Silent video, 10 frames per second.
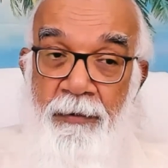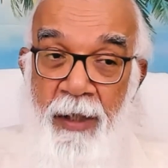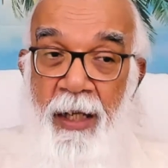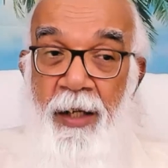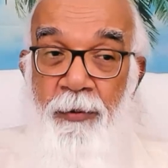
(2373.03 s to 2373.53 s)

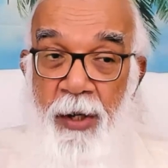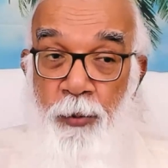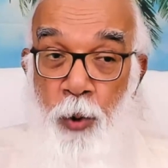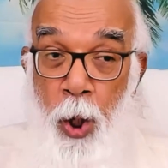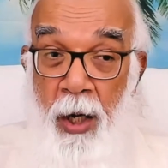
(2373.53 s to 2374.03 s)
We
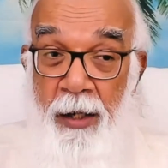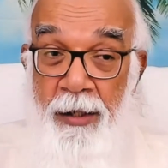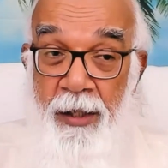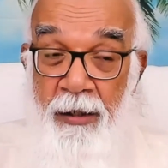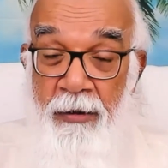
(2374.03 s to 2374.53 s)

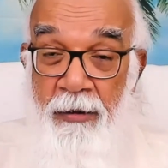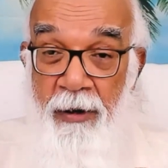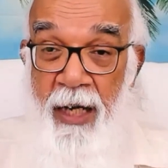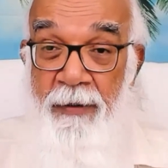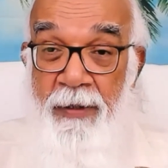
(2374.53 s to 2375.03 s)
want and
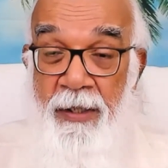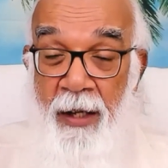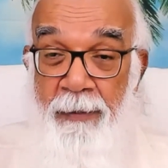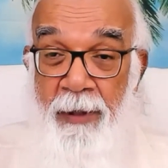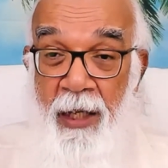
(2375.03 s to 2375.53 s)
crave
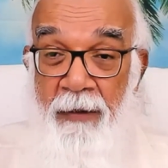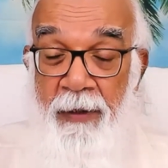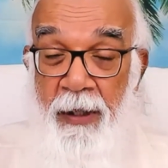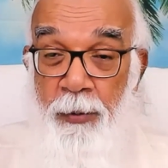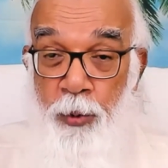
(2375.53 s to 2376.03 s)
something
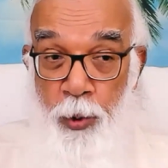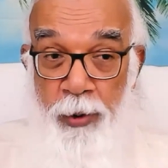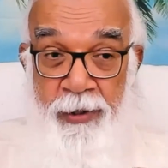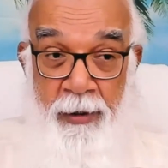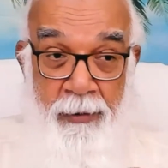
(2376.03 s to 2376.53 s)
with a
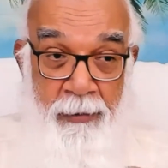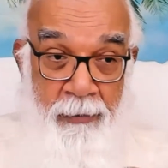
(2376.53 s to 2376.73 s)
force.